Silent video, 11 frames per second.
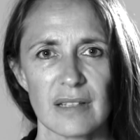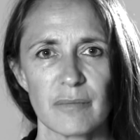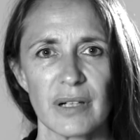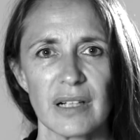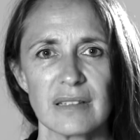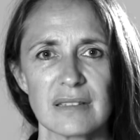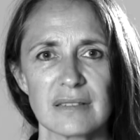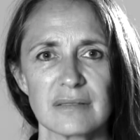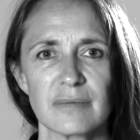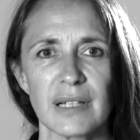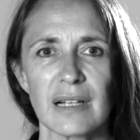But
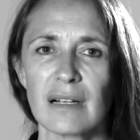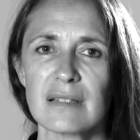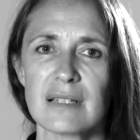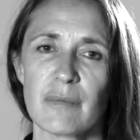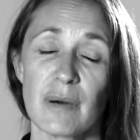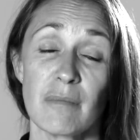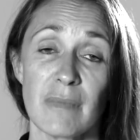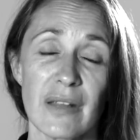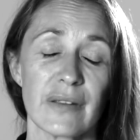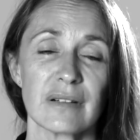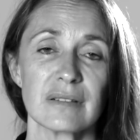because I'm a
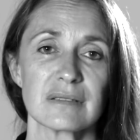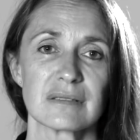mother,